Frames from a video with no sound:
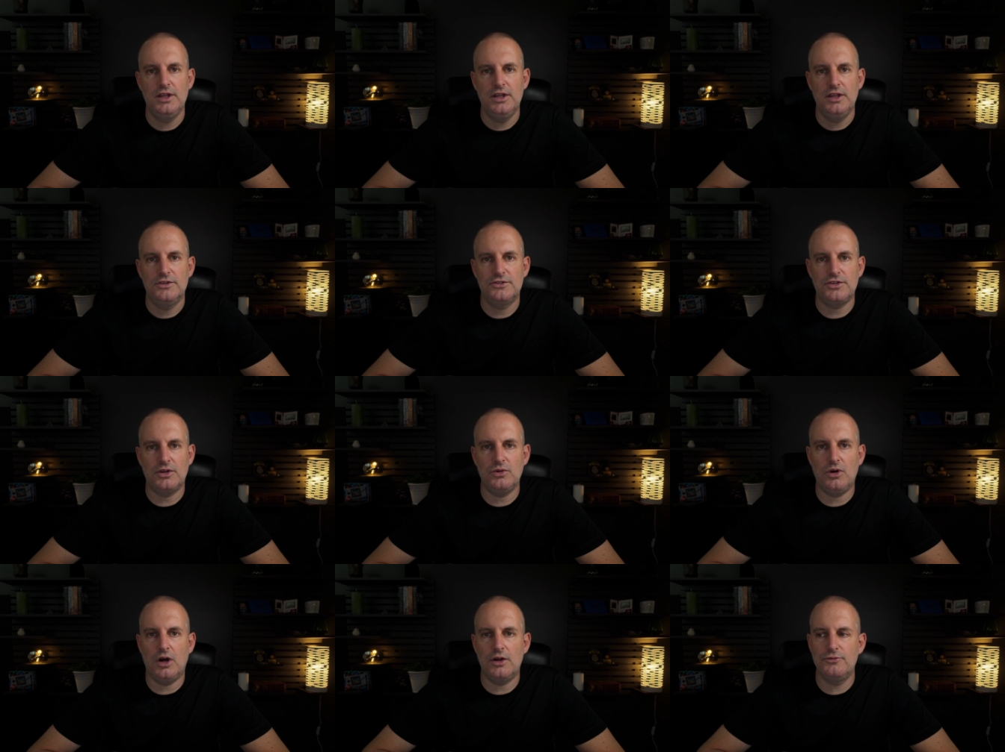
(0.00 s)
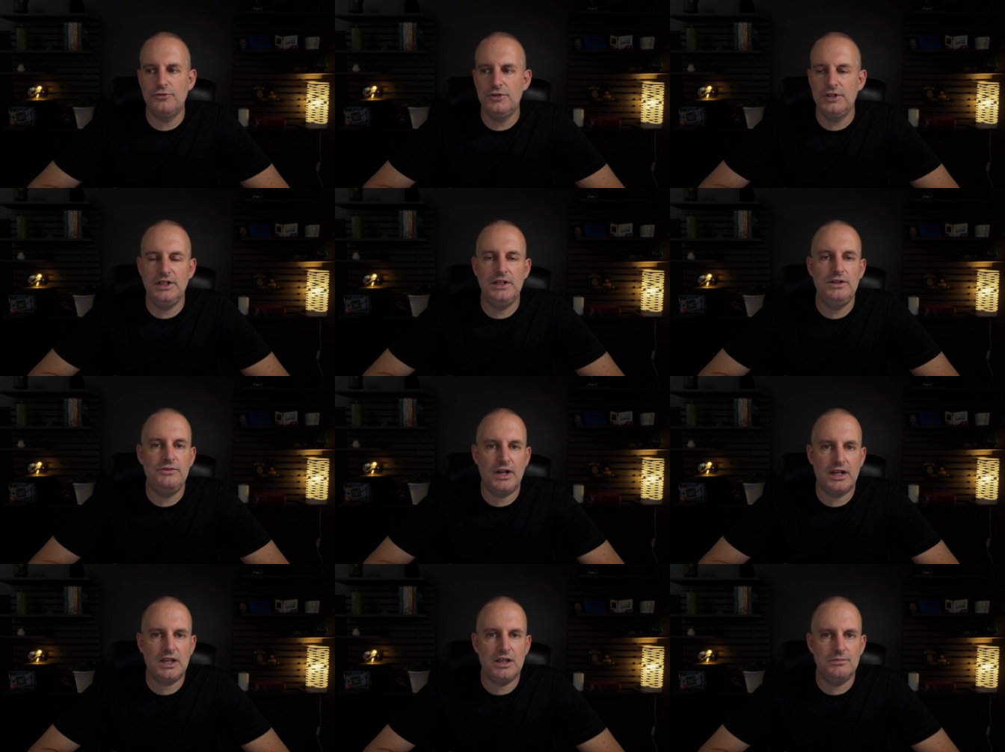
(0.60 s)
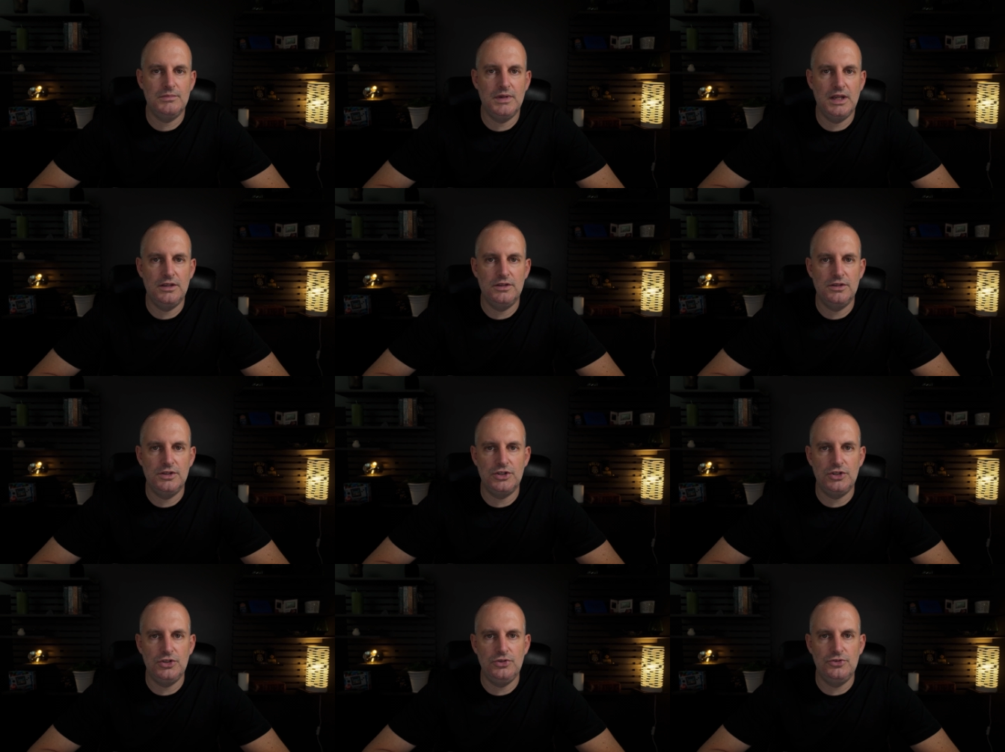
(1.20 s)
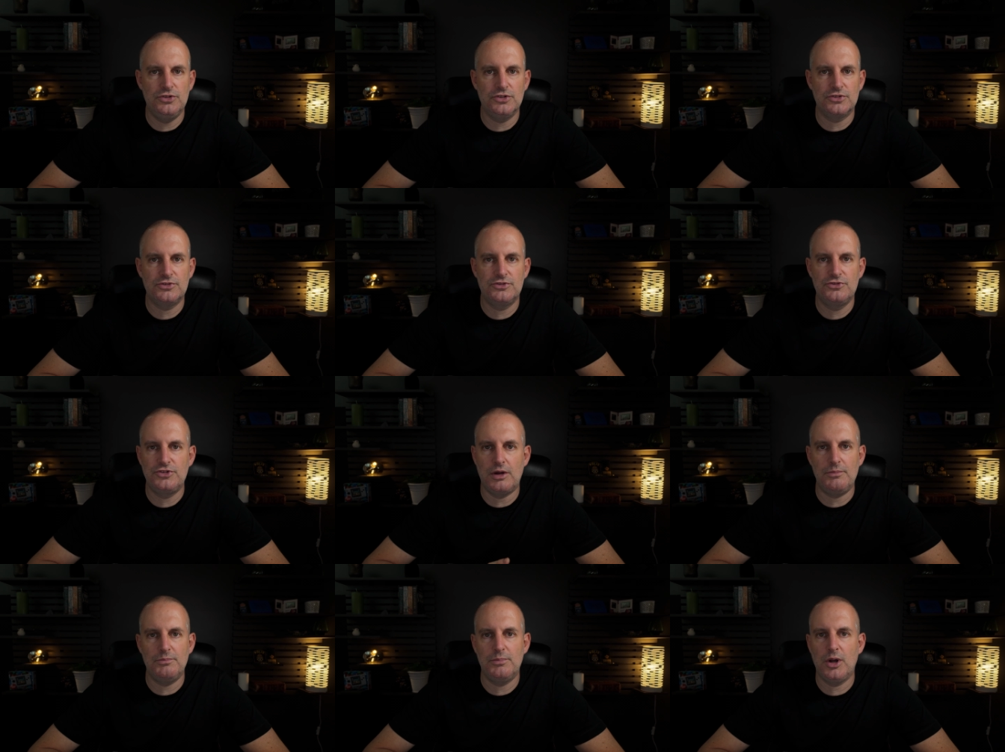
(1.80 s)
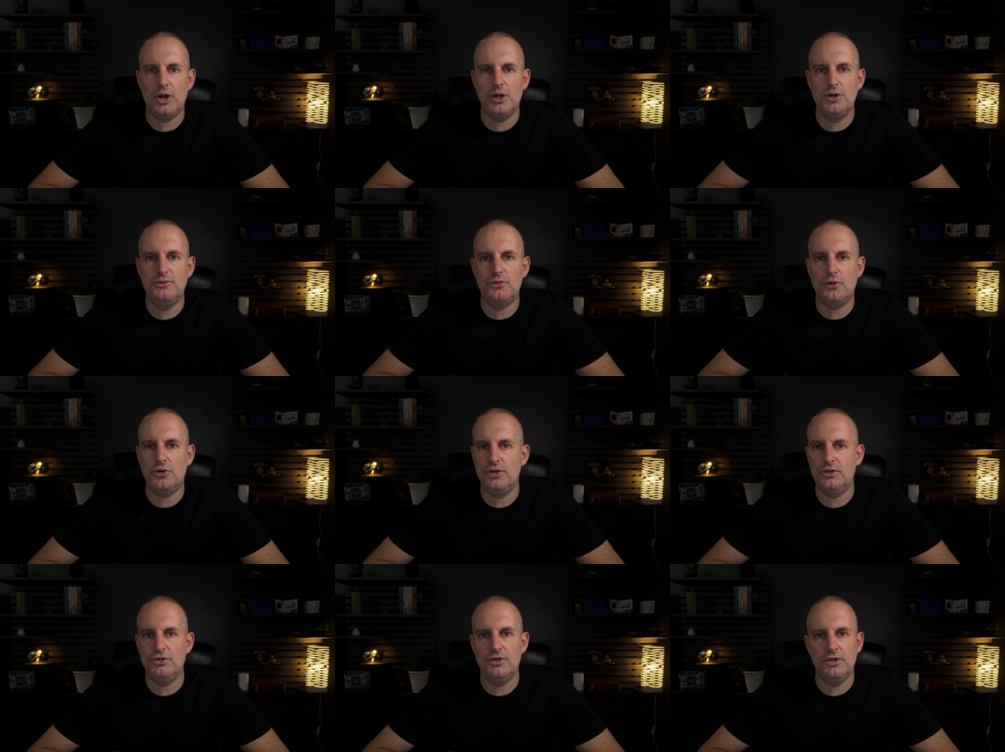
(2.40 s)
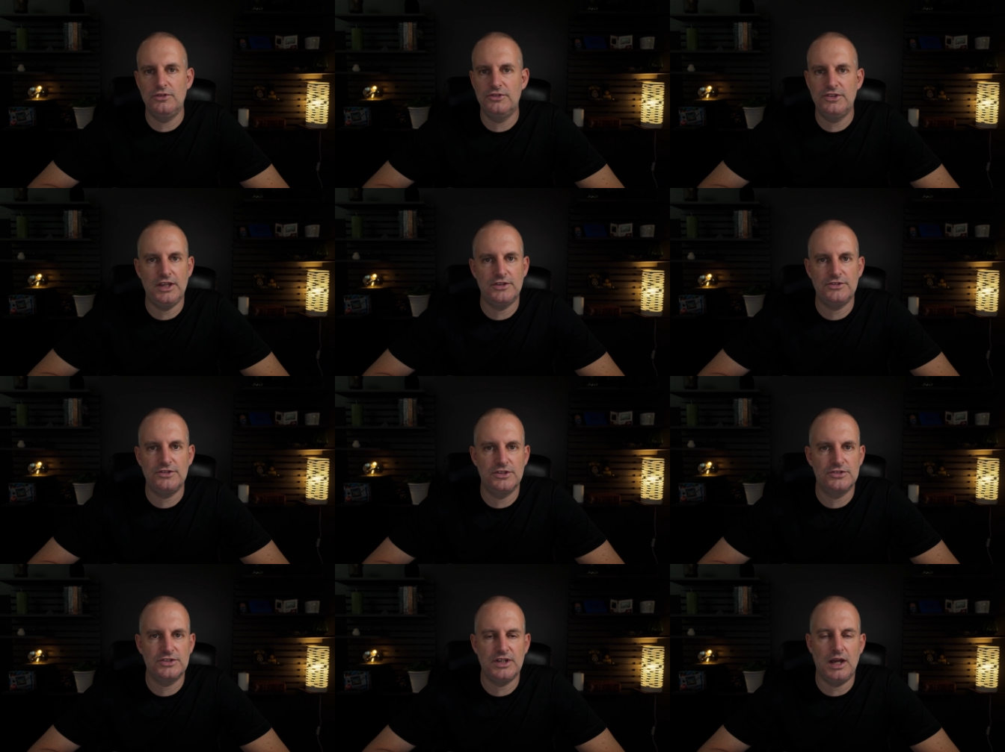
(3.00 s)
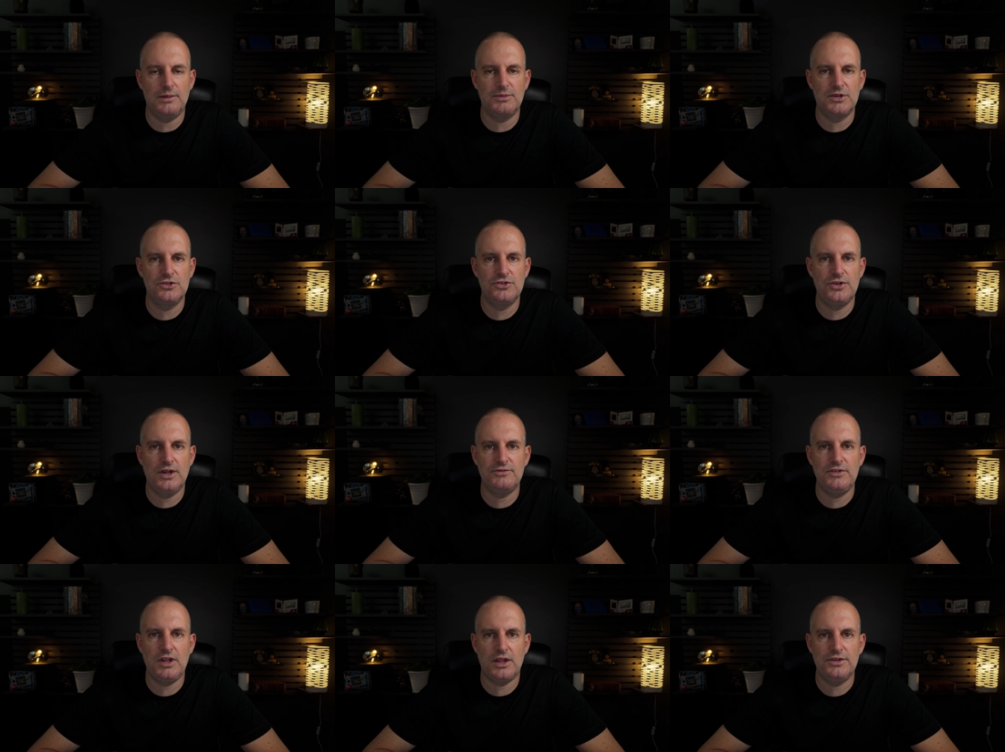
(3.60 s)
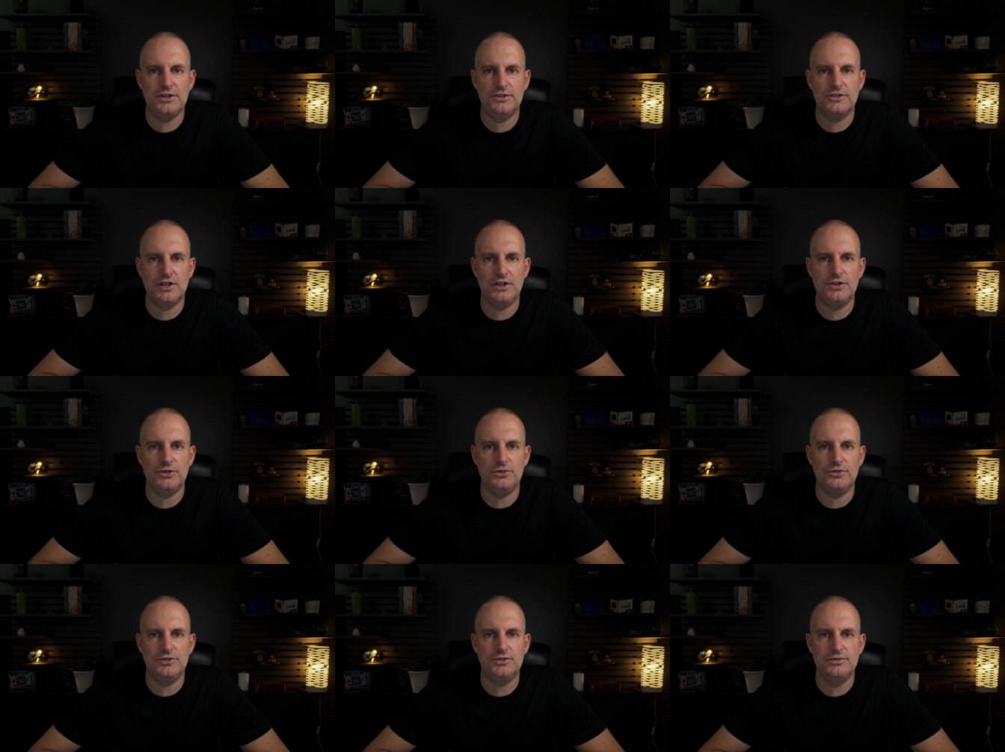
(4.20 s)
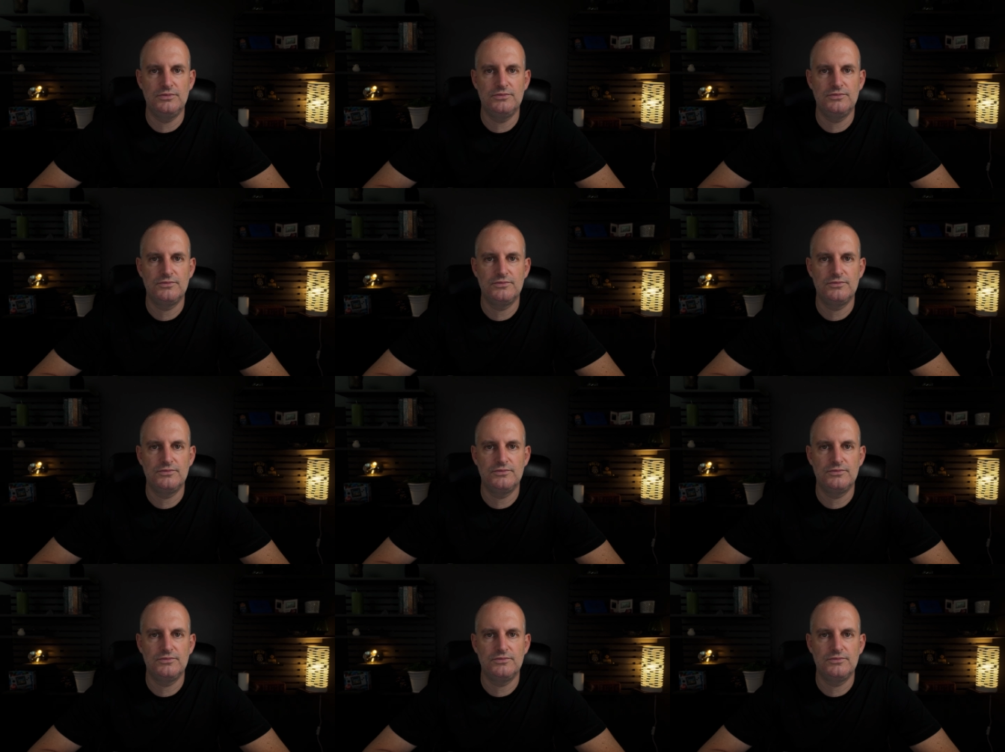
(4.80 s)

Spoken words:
So I really recommend that you just jump over and test this out, because you have nothing to lose.